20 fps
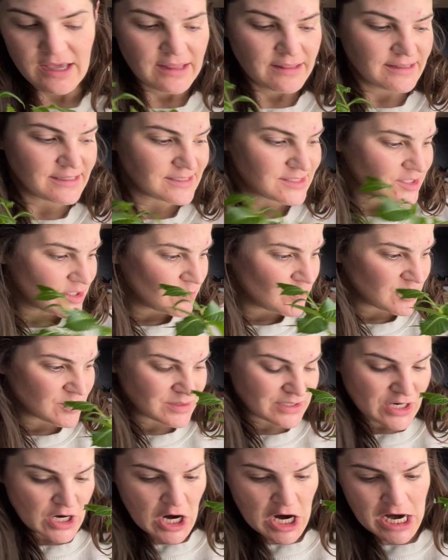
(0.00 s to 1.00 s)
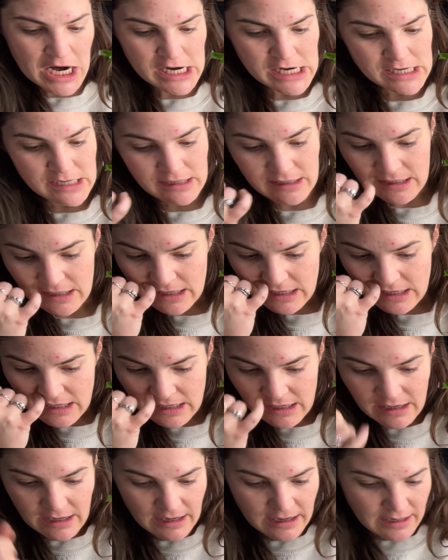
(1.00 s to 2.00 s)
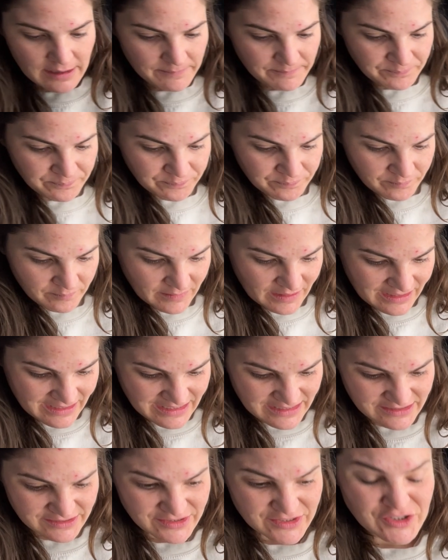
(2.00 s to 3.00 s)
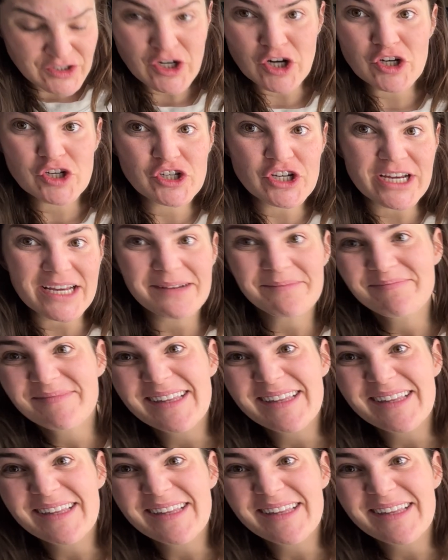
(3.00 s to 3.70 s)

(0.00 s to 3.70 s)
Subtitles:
These tubers are kind of starchy.